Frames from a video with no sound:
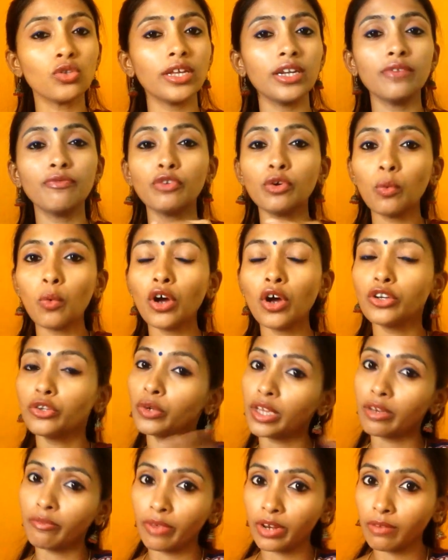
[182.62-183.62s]
that if you want you
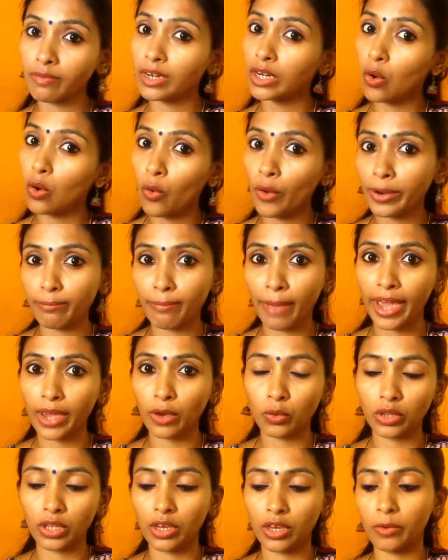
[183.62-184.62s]
can very well go and buy
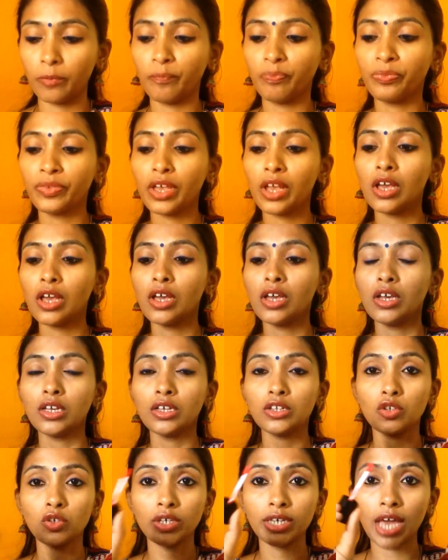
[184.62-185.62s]
one.
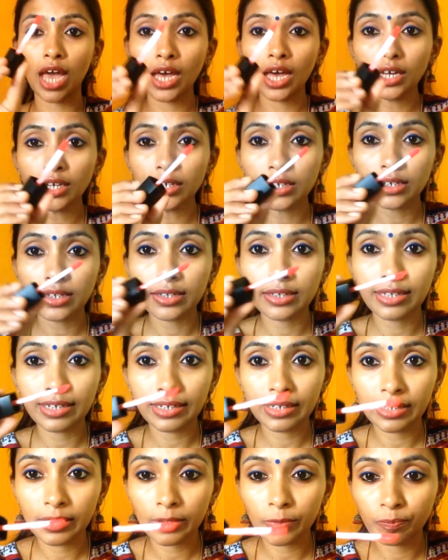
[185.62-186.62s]
So yeah,
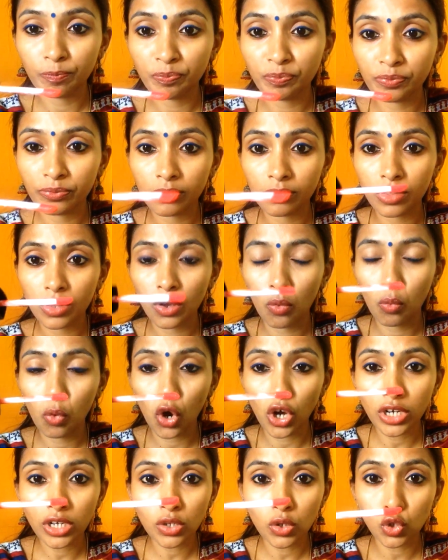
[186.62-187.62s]
the
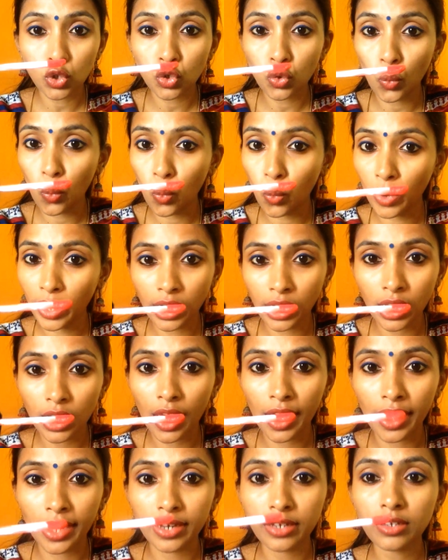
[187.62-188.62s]
wand is also very
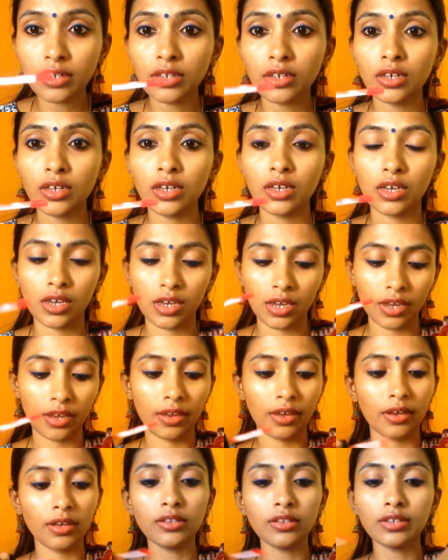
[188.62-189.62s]
nice.
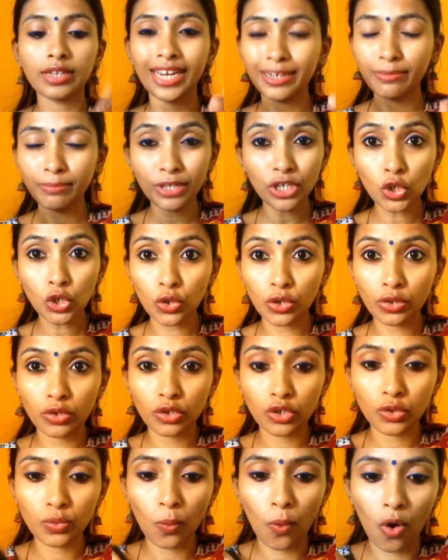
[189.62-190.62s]
Yeah, so let me show you
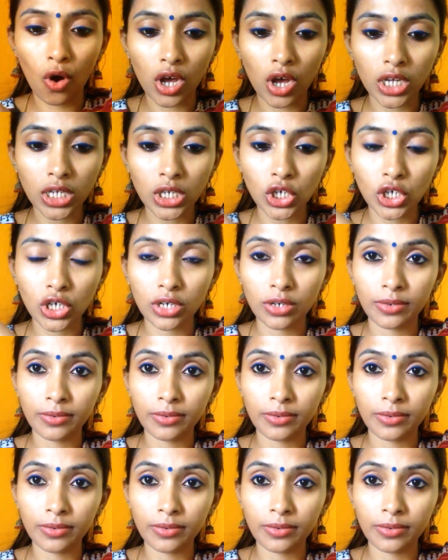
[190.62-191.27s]
the swatch,